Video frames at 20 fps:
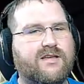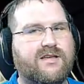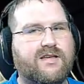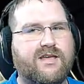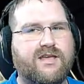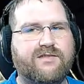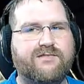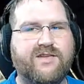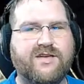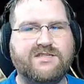
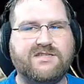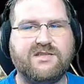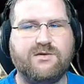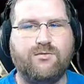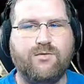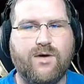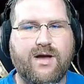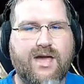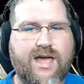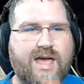He invested
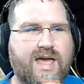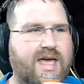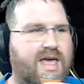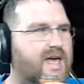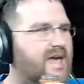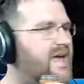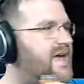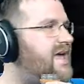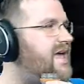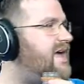
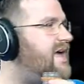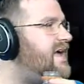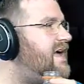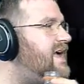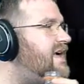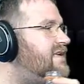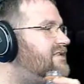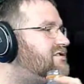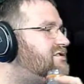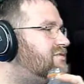
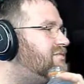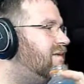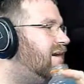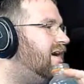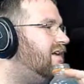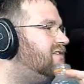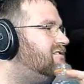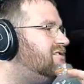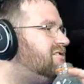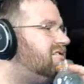way too
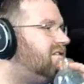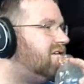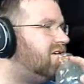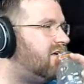much.